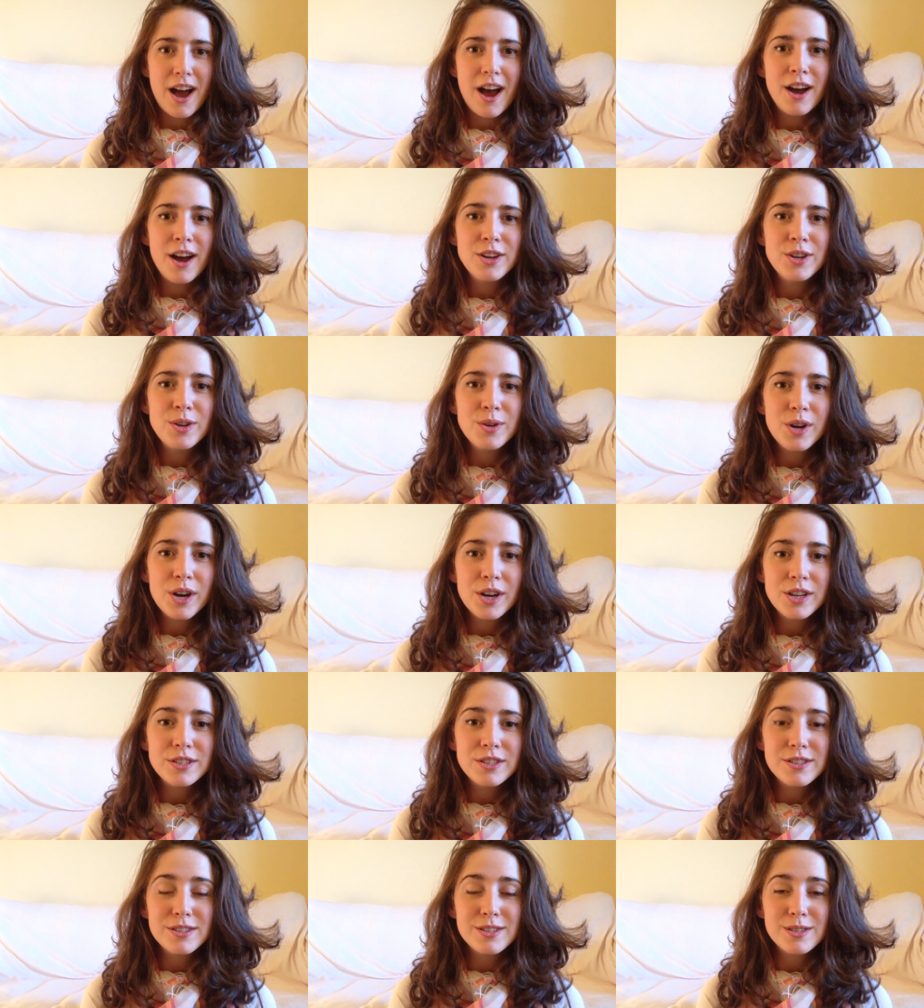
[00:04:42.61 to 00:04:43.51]
Are you
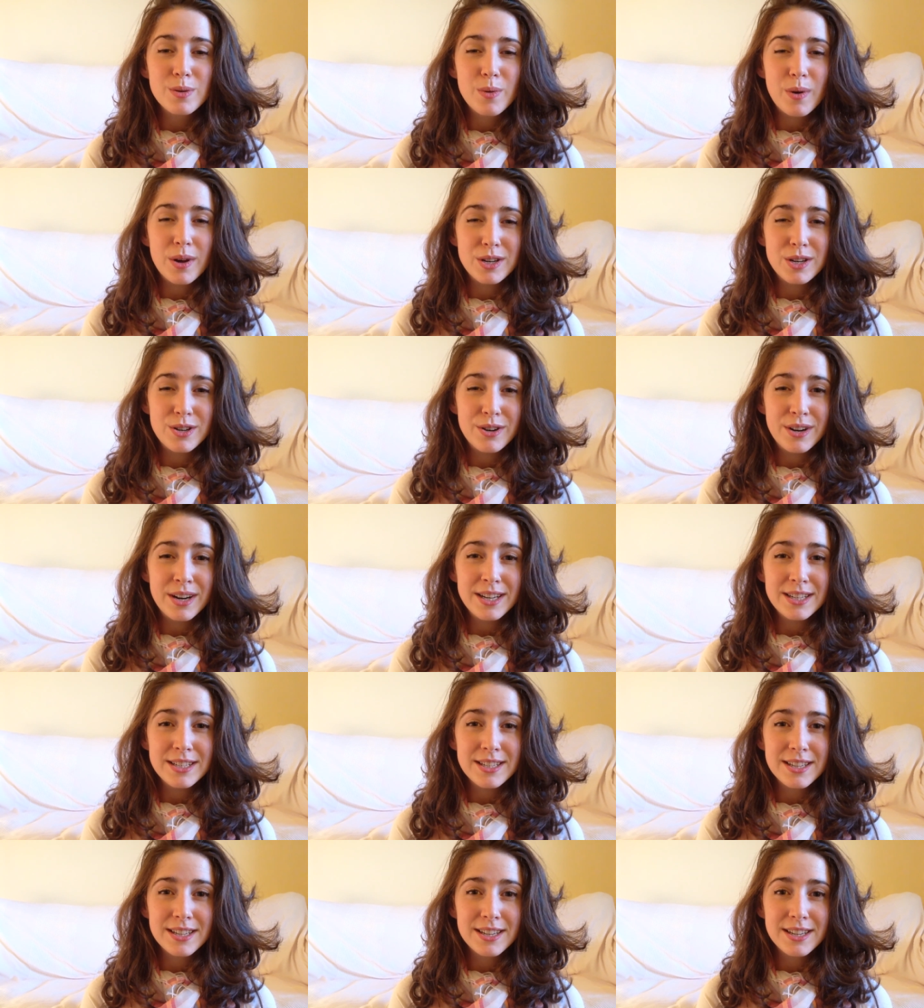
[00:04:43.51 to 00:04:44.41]
going to squander
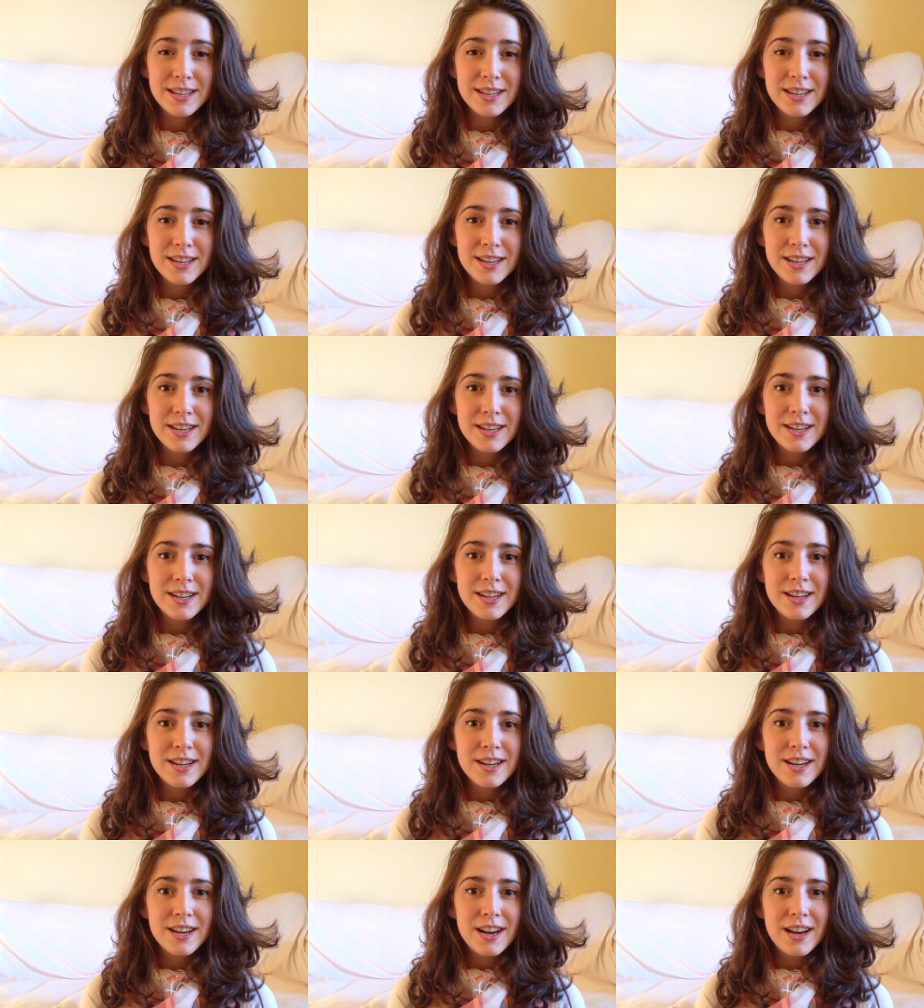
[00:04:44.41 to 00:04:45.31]
it?
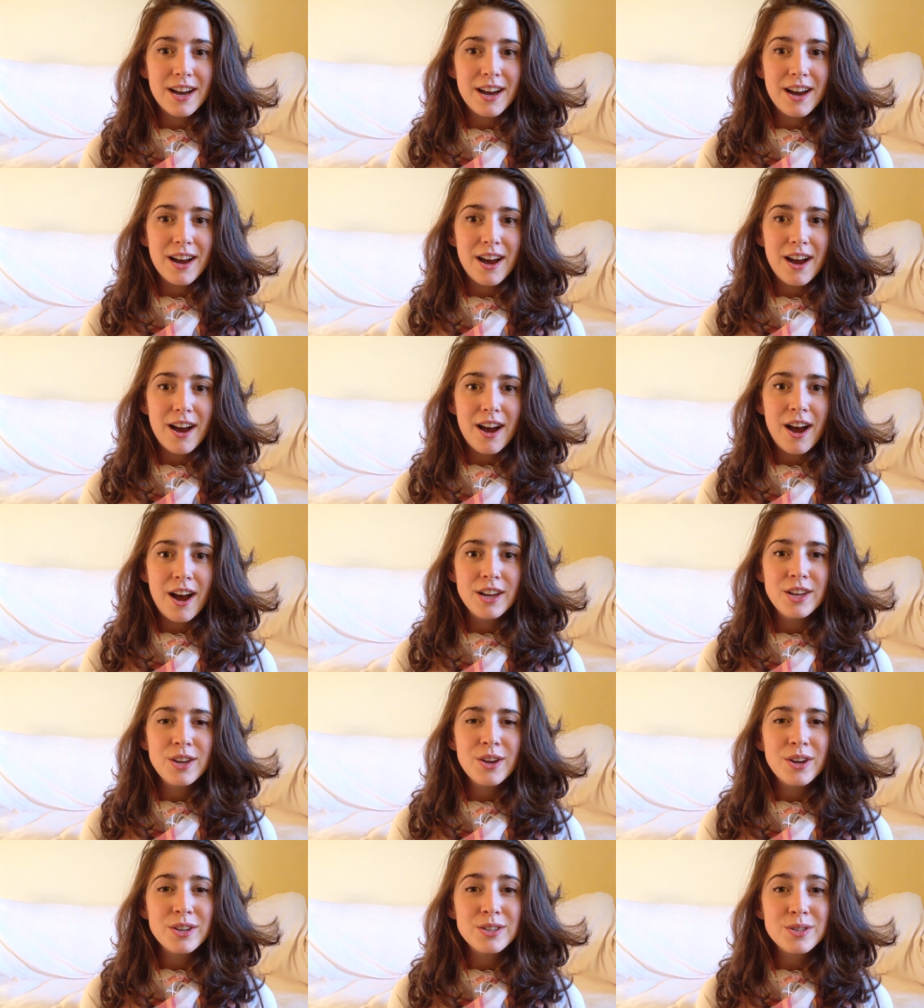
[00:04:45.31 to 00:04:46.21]
Are
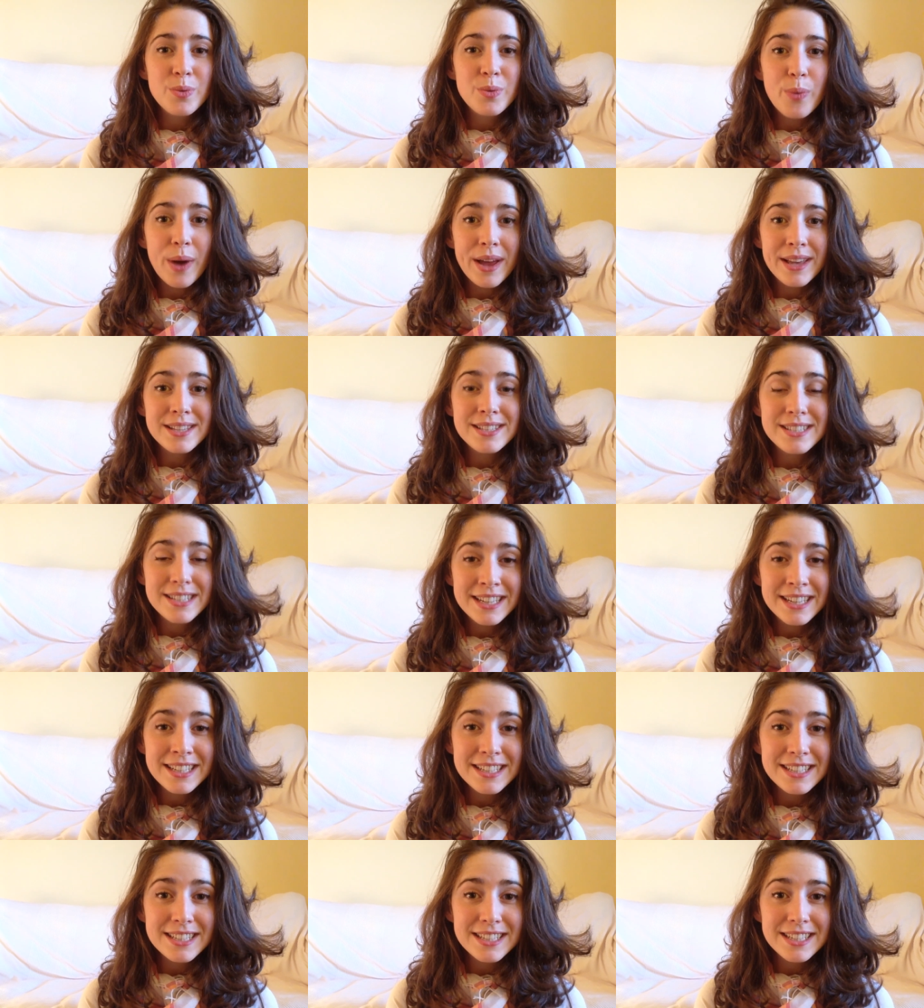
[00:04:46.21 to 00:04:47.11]
you going to waste
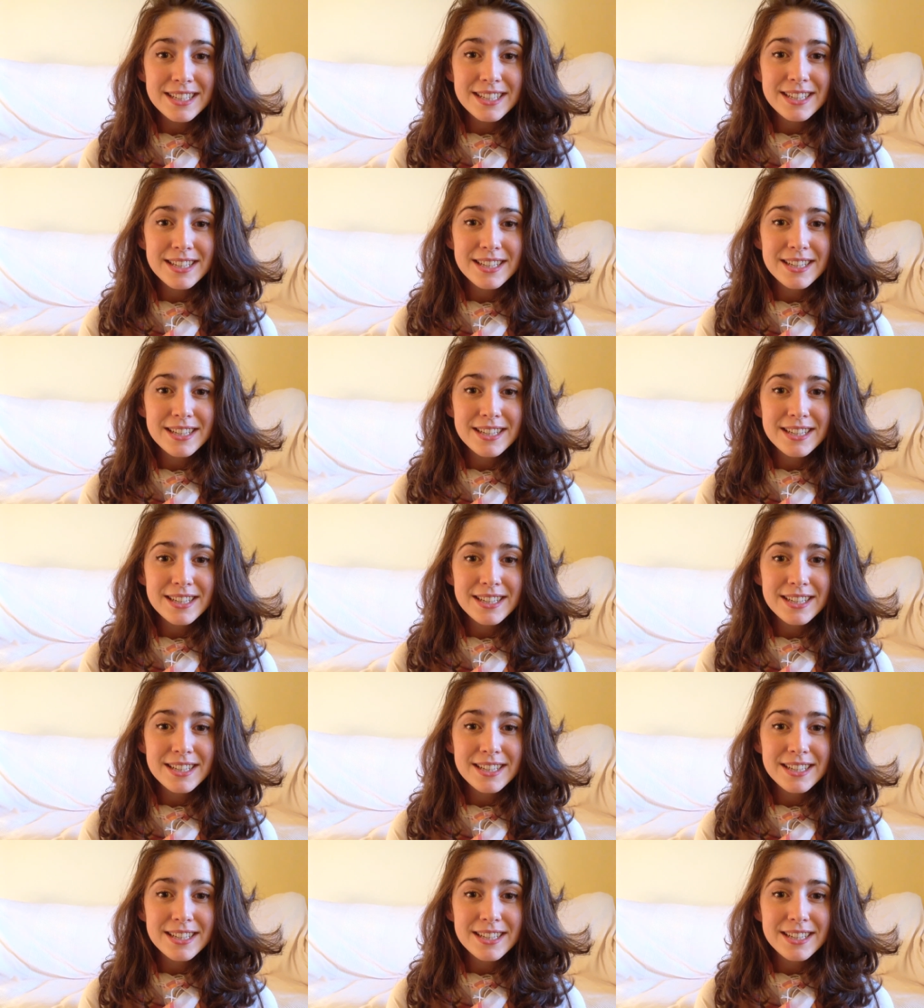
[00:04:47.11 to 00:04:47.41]
it?